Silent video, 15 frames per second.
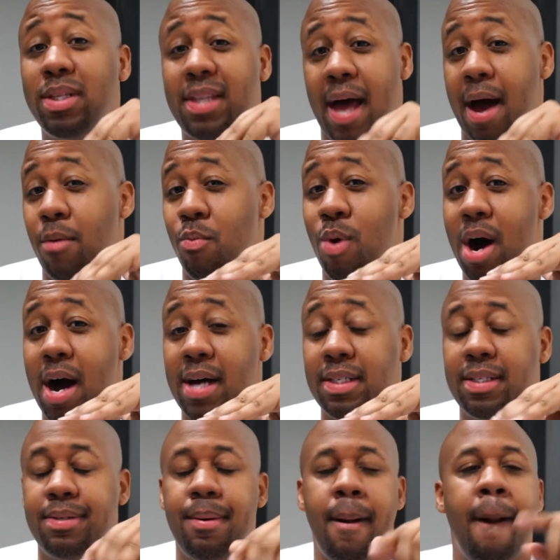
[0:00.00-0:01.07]
with that
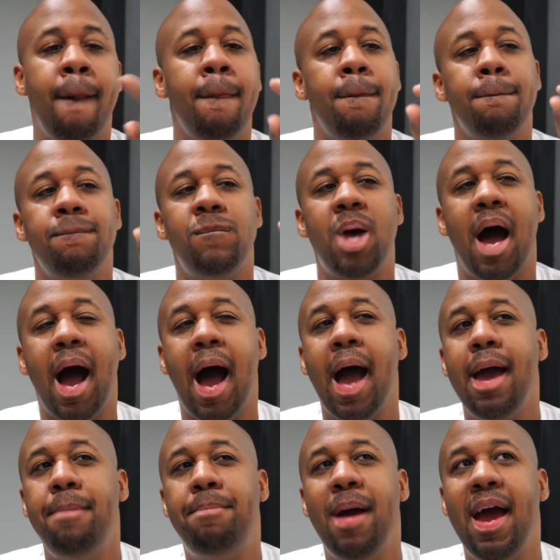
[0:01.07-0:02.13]
was,
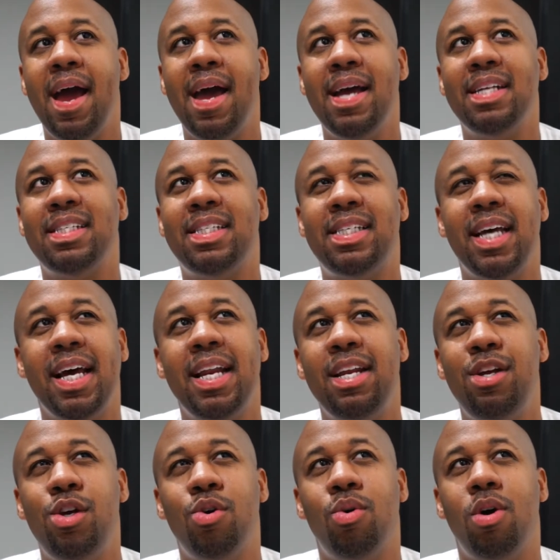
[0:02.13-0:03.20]
I paid
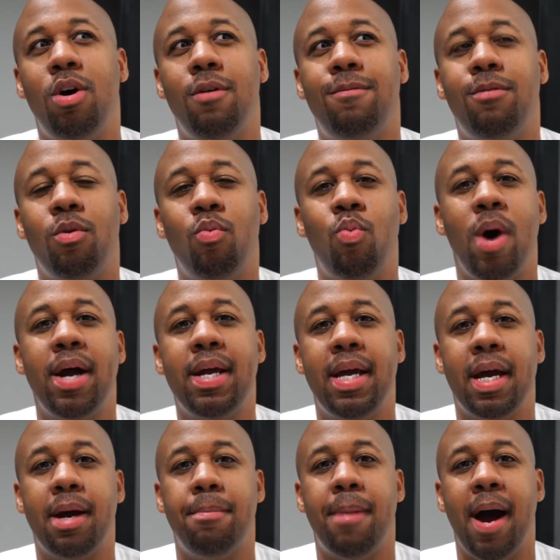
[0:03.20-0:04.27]
10 euro for 1
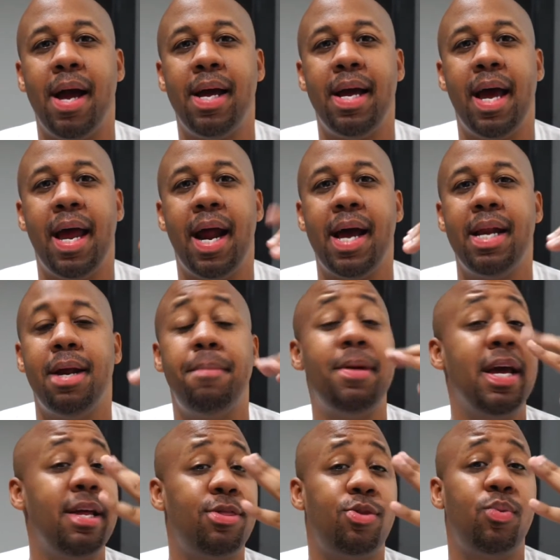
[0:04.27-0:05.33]
gigabyte. And I ended up
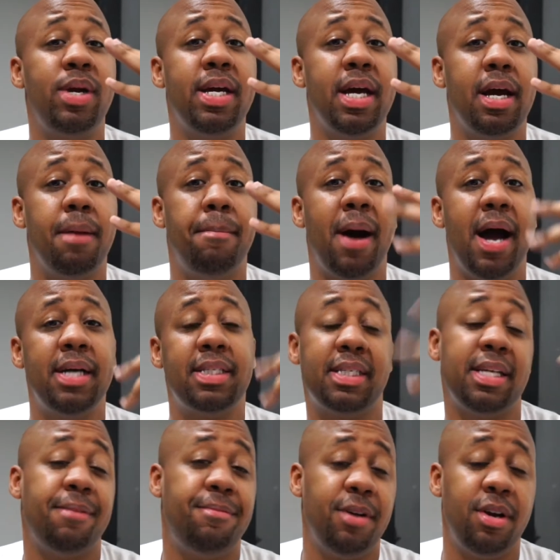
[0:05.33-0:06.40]
getting 3 gigabytes
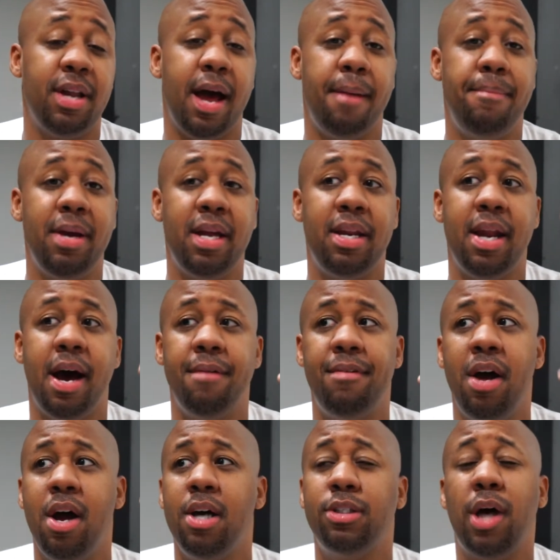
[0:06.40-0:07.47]
because I figured that'd be
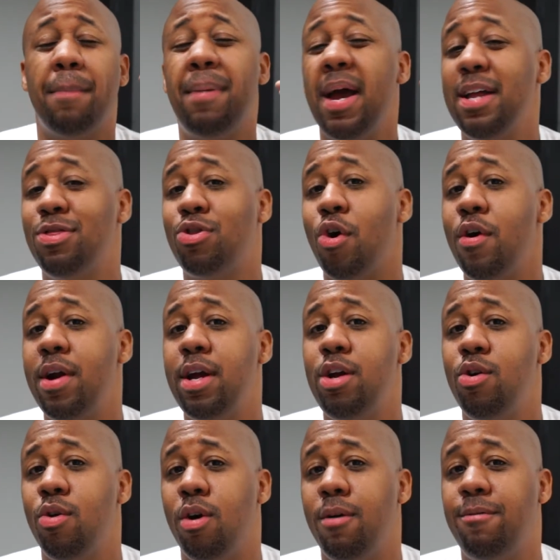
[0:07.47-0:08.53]
enough. So I paid 30
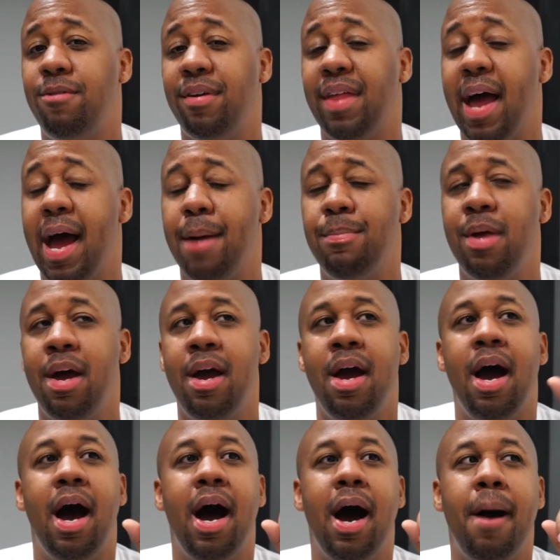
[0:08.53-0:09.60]
euro for that.
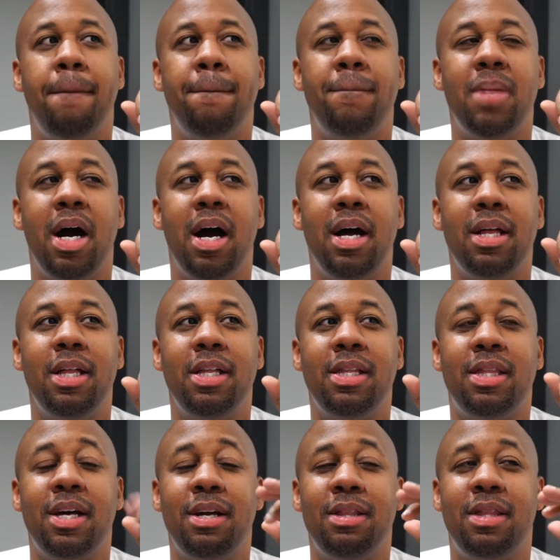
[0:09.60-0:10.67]

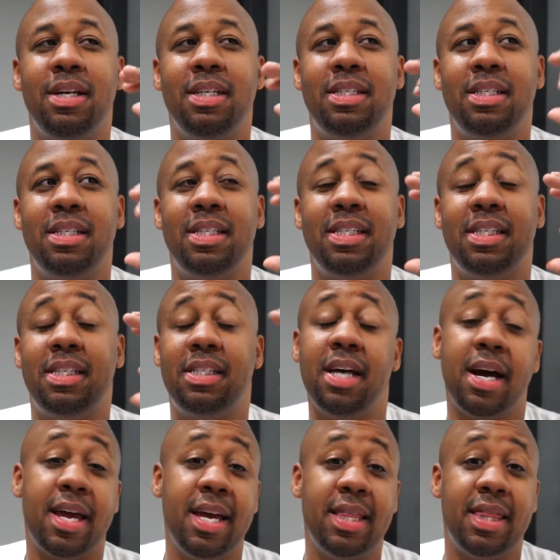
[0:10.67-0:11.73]
The
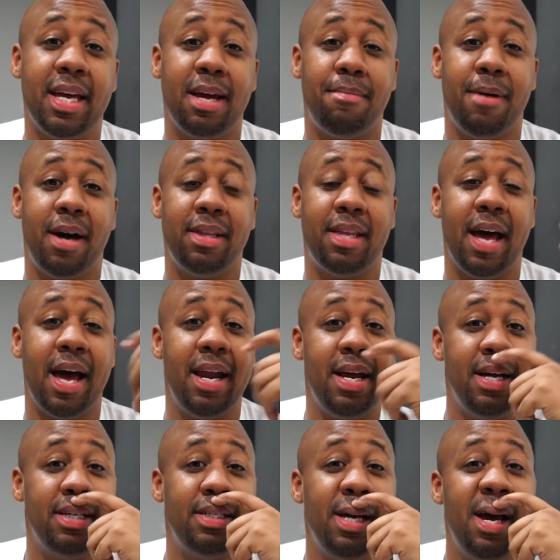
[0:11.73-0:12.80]
sucky thing about that
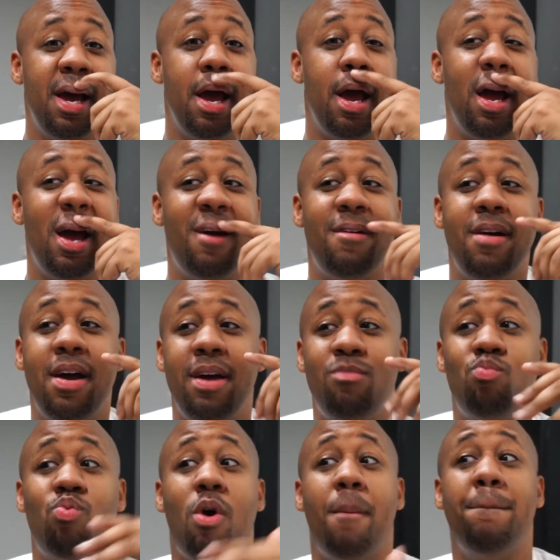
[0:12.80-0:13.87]
is,
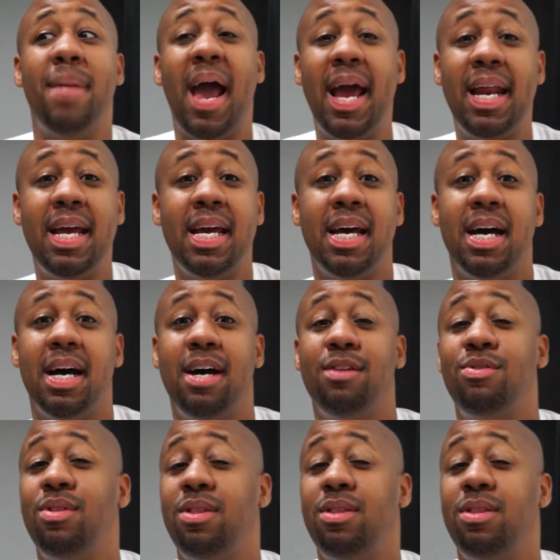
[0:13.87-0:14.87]
Romania,